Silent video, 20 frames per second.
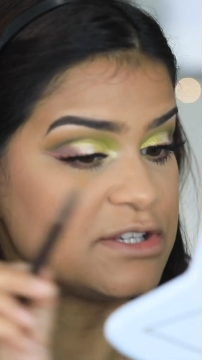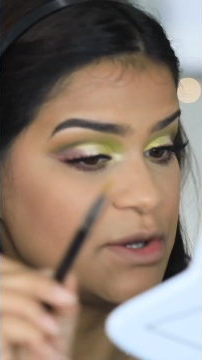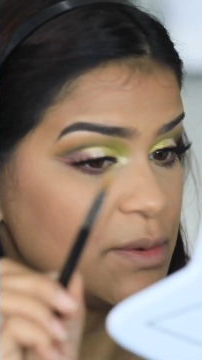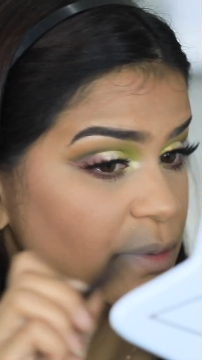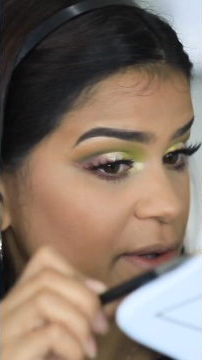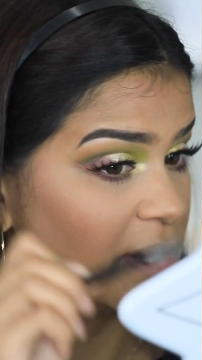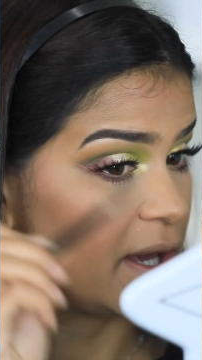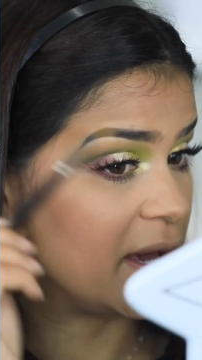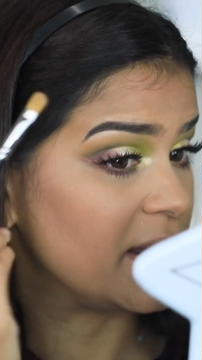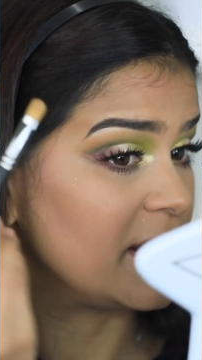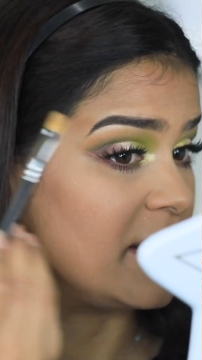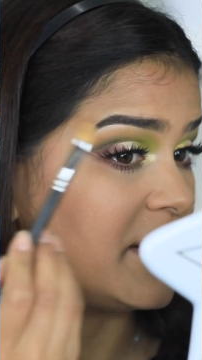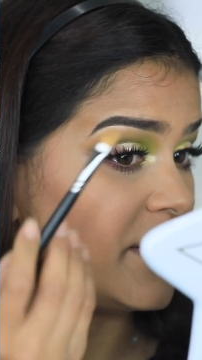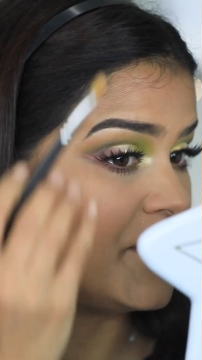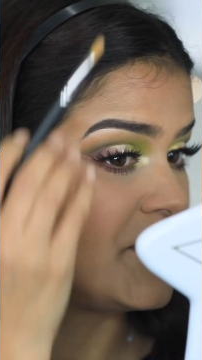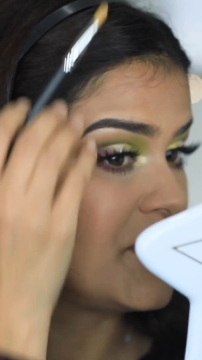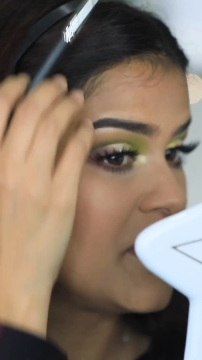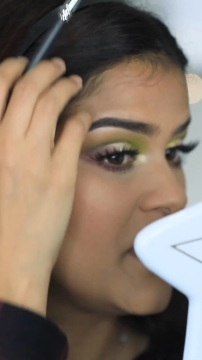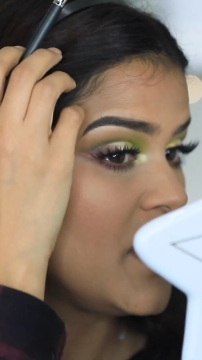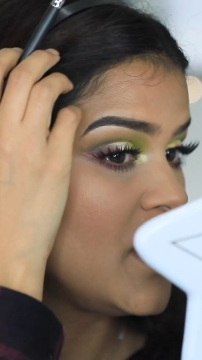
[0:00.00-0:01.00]
So we
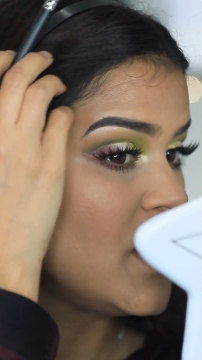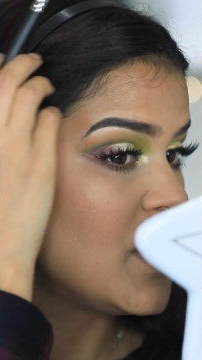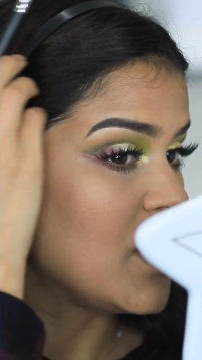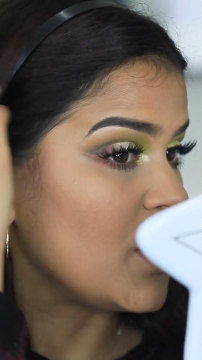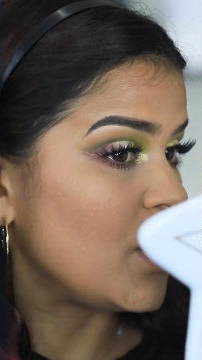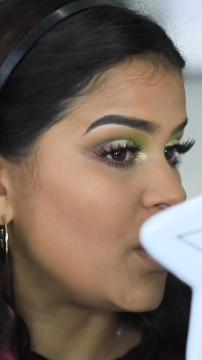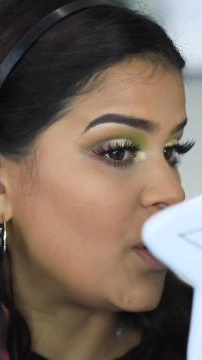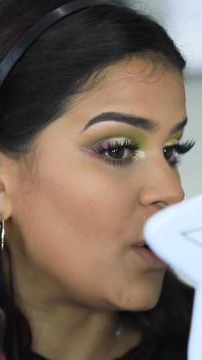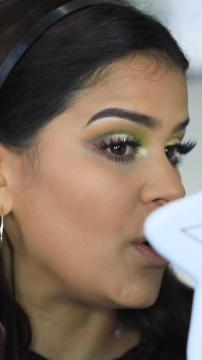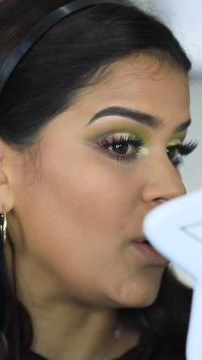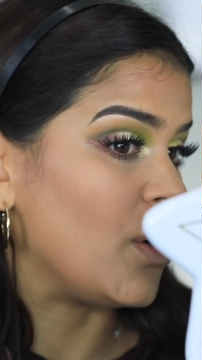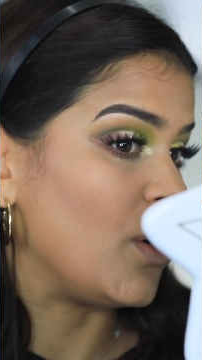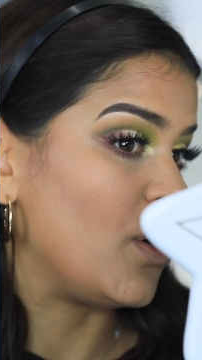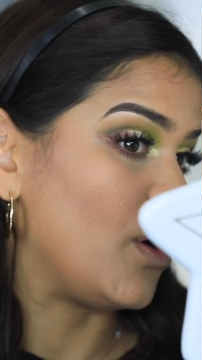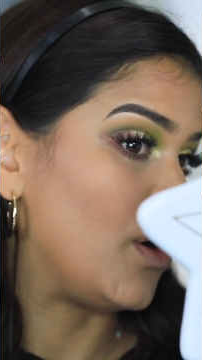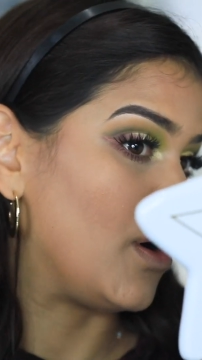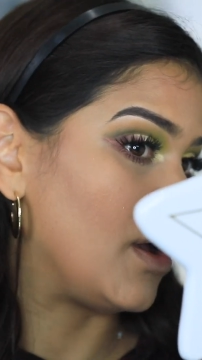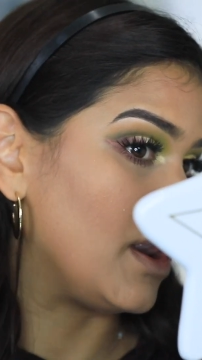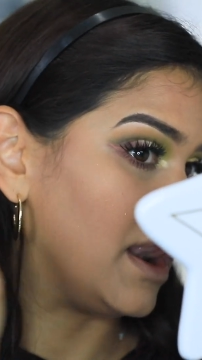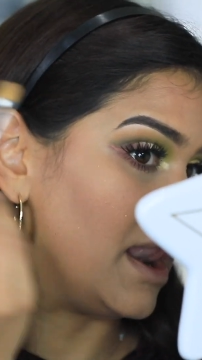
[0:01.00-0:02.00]
gotta go
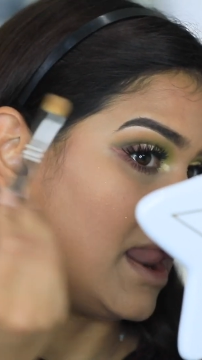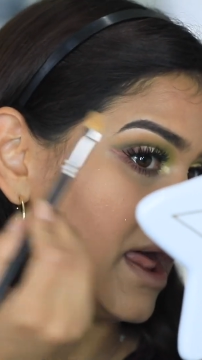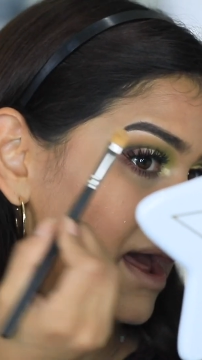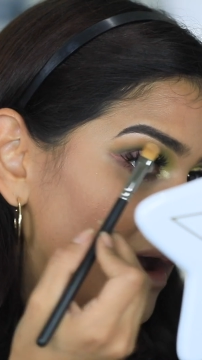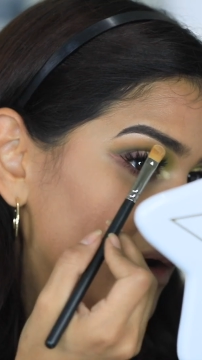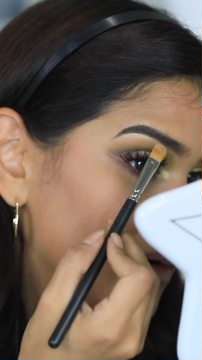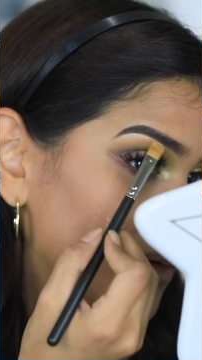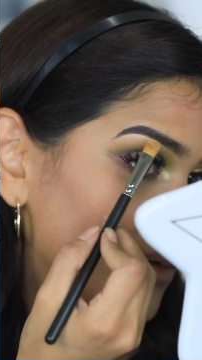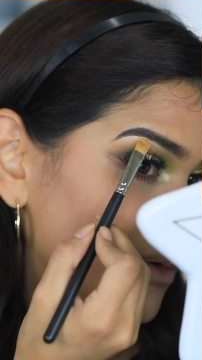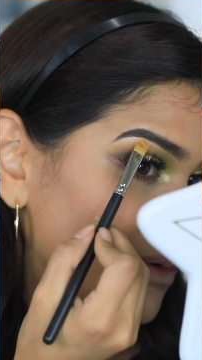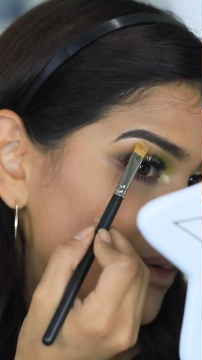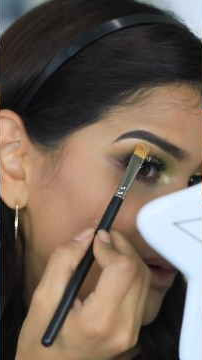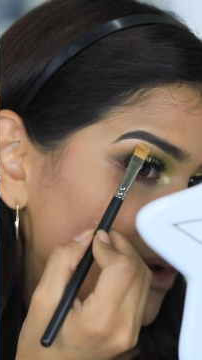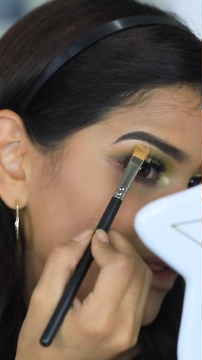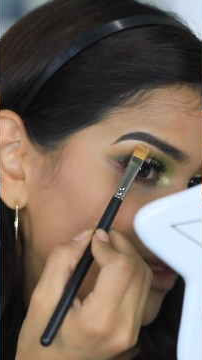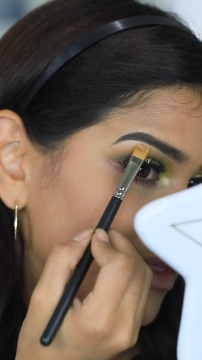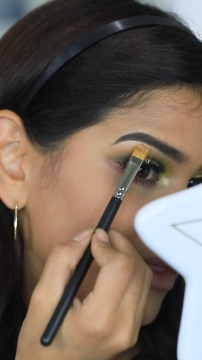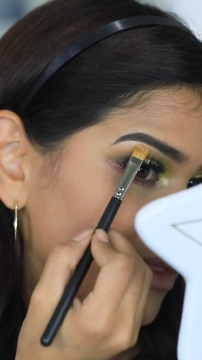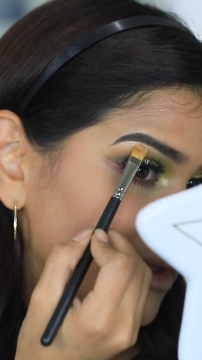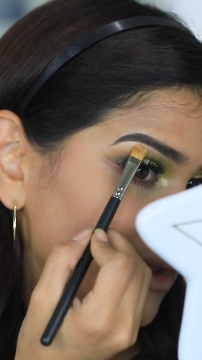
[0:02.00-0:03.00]
all out
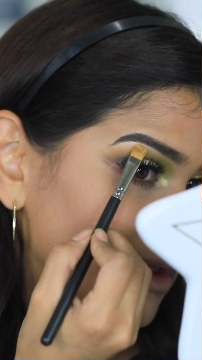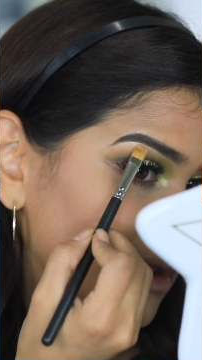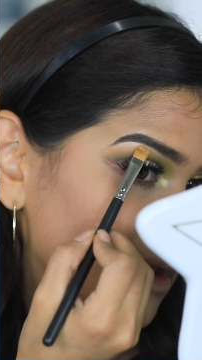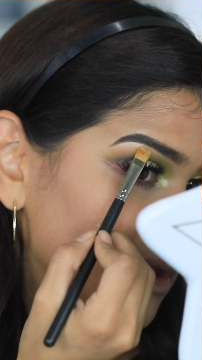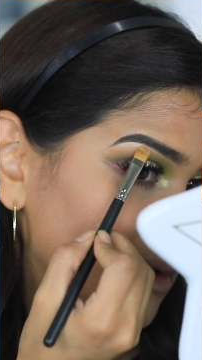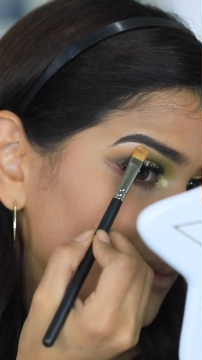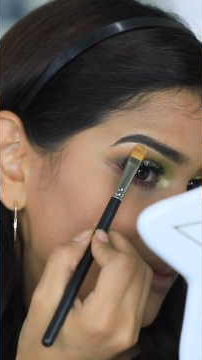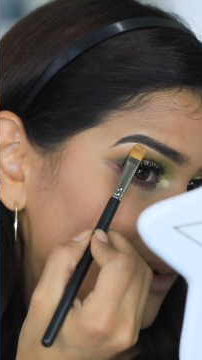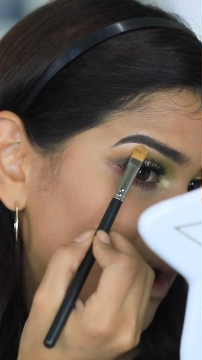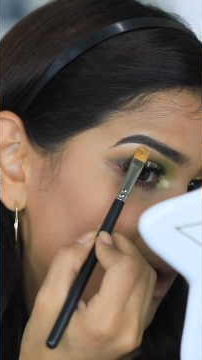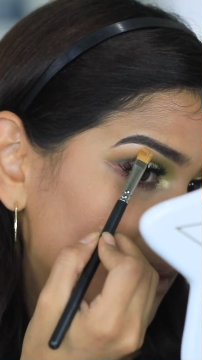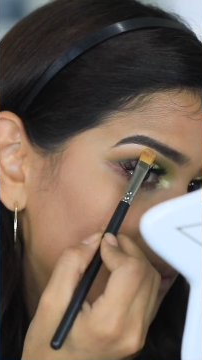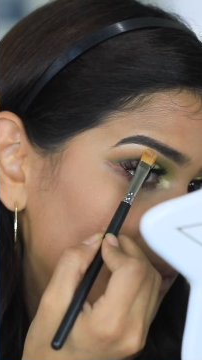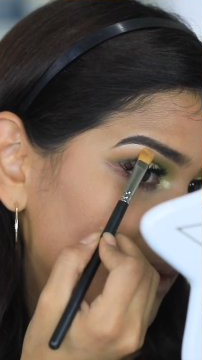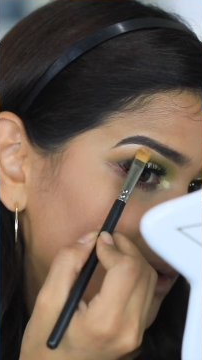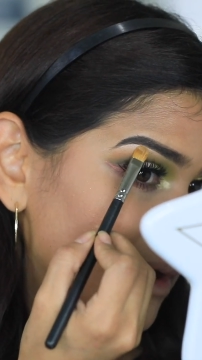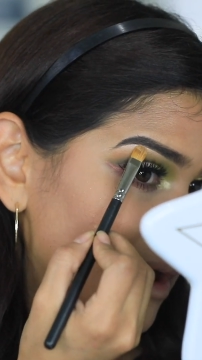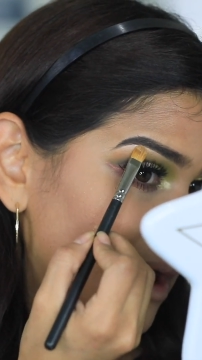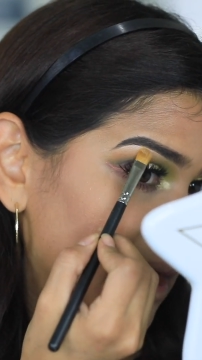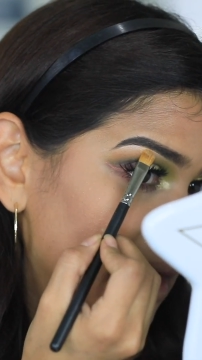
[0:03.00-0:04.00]
with the brow
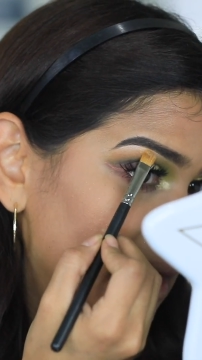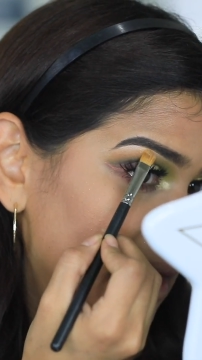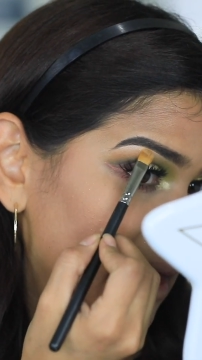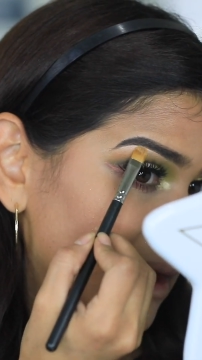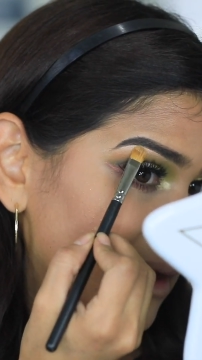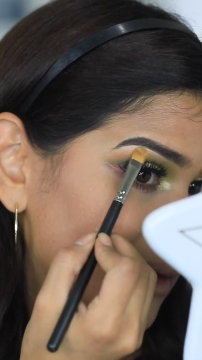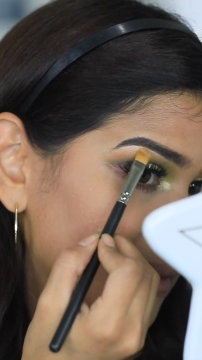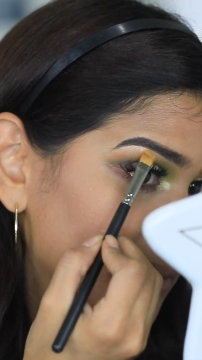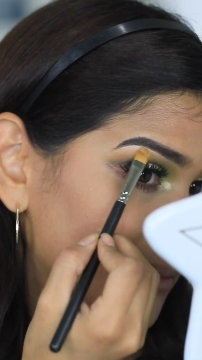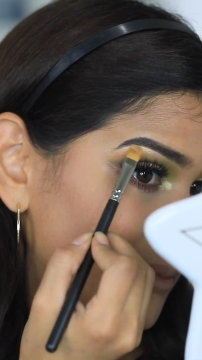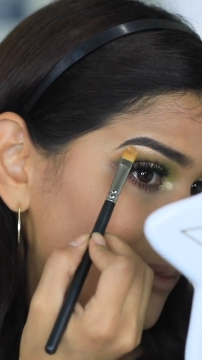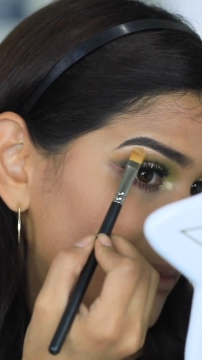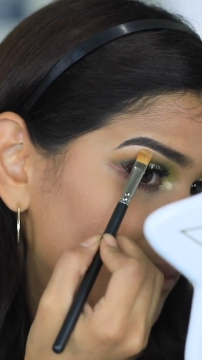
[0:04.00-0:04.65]
bone highlight.